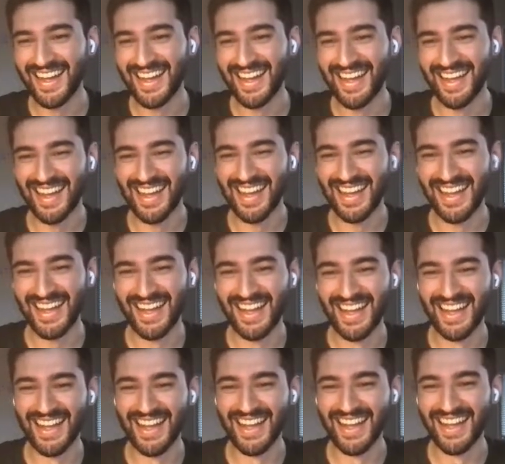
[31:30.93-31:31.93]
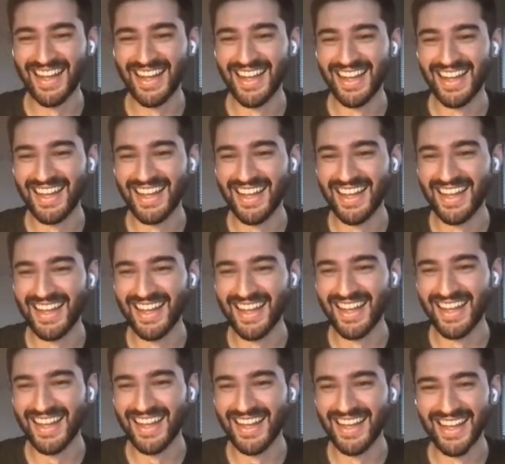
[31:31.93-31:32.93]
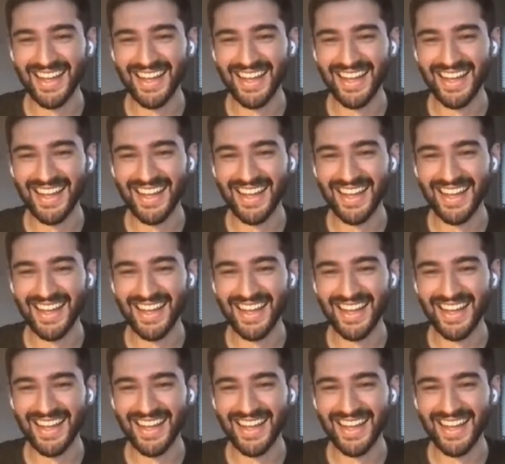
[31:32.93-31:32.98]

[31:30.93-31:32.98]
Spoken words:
This person isn't speaking.